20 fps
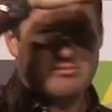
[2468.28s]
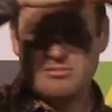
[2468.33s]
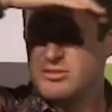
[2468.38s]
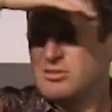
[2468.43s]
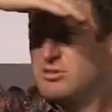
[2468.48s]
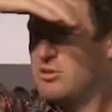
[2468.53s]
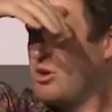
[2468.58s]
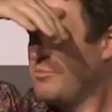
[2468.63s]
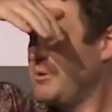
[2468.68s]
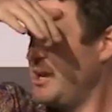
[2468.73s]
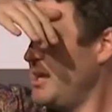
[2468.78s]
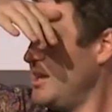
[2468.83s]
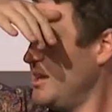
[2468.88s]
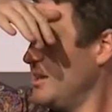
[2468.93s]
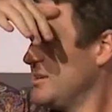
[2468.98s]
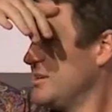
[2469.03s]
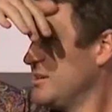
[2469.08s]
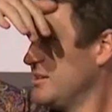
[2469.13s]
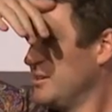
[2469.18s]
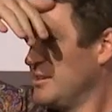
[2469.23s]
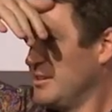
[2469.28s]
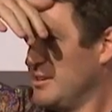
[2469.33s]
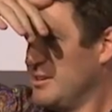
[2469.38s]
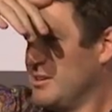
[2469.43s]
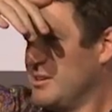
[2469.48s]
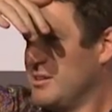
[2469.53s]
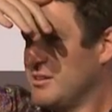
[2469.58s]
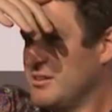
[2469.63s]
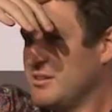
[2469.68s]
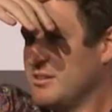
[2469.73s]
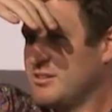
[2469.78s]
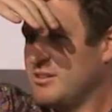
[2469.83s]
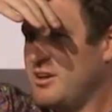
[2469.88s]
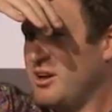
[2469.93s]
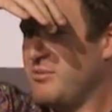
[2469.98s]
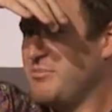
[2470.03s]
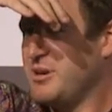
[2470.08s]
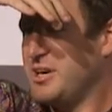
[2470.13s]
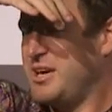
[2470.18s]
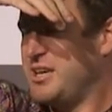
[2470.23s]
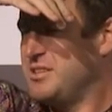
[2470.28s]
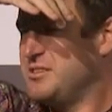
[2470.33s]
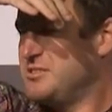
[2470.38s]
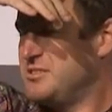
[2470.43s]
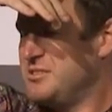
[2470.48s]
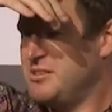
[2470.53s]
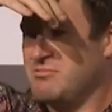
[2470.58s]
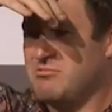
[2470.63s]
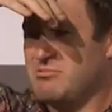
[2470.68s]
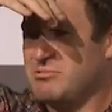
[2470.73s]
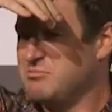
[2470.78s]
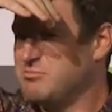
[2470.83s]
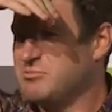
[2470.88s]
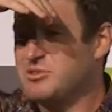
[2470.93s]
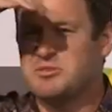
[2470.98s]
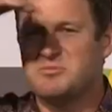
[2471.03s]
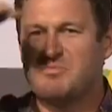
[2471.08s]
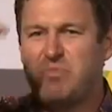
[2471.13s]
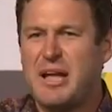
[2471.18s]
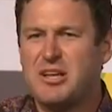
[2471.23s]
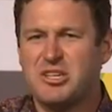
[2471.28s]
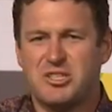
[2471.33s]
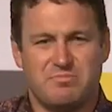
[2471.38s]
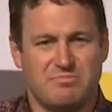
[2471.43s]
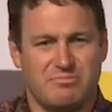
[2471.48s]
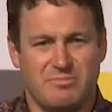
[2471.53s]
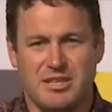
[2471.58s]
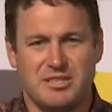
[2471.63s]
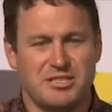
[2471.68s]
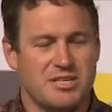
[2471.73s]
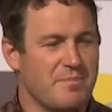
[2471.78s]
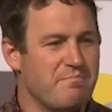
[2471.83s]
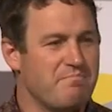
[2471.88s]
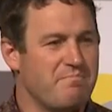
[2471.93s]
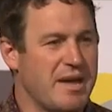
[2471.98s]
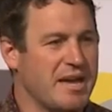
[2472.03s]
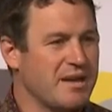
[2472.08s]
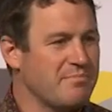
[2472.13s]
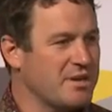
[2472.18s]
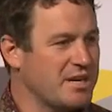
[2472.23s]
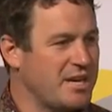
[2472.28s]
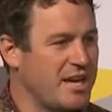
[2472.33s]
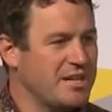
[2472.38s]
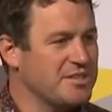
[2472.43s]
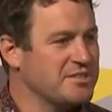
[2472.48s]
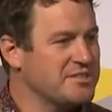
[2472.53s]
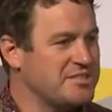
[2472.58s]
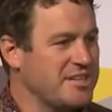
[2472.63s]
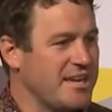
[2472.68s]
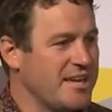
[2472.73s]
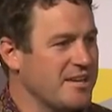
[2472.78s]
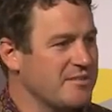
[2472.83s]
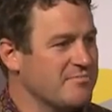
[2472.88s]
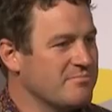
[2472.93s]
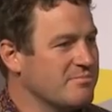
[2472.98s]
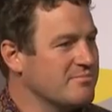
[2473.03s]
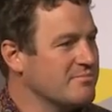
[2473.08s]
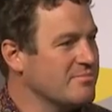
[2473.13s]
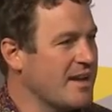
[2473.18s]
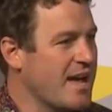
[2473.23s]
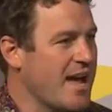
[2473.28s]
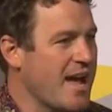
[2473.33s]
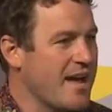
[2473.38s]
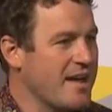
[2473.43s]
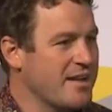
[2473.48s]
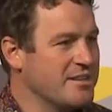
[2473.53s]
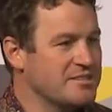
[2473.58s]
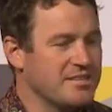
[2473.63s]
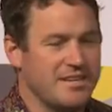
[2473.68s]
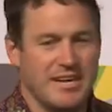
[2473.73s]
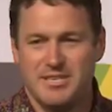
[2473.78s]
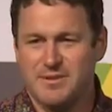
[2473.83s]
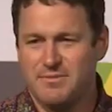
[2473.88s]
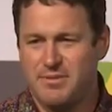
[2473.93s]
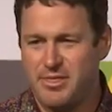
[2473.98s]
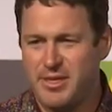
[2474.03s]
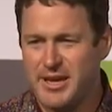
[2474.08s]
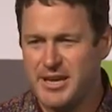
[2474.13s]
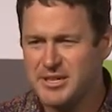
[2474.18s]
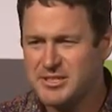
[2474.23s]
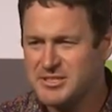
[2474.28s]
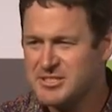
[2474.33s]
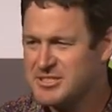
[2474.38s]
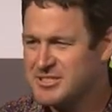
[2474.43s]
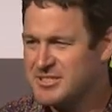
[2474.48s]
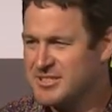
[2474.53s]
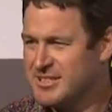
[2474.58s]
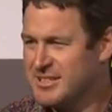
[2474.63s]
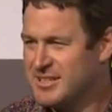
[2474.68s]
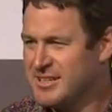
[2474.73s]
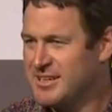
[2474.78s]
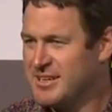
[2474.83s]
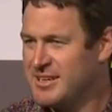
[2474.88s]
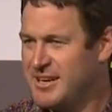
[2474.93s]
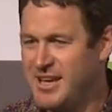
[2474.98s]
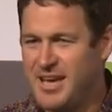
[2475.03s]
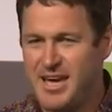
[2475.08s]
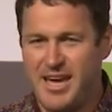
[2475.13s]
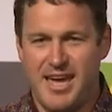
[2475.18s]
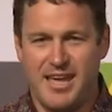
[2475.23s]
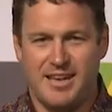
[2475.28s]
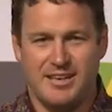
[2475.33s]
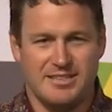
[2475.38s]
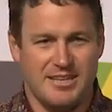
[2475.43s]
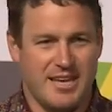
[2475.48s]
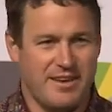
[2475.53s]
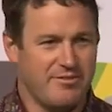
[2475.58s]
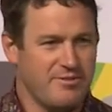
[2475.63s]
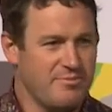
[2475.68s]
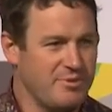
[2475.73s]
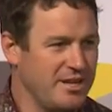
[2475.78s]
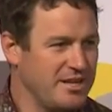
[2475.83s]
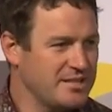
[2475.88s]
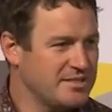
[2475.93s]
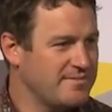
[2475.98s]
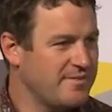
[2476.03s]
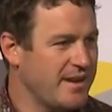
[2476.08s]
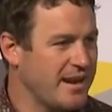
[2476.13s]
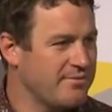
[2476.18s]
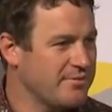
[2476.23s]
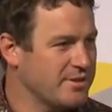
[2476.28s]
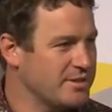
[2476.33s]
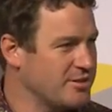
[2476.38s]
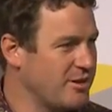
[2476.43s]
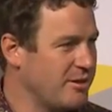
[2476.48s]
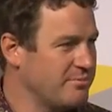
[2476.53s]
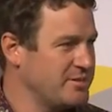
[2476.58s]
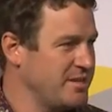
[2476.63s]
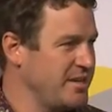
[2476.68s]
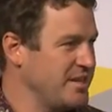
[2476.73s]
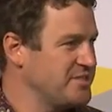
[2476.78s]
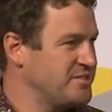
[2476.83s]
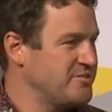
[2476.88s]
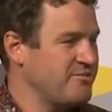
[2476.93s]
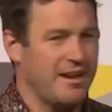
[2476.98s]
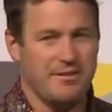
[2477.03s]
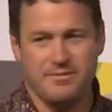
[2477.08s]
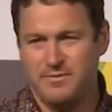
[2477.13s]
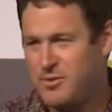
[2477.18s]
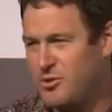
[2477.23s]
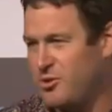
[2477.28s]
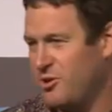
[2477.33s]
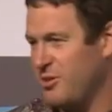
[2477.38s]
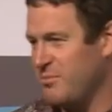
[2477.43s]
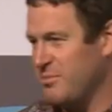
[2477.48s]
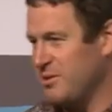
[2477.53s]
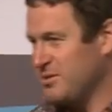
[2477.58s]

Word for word: Nobody? Go to McKinsey, just punch into Bing McKinsey Internet of Things, and everybody's favourite top-tier strat firm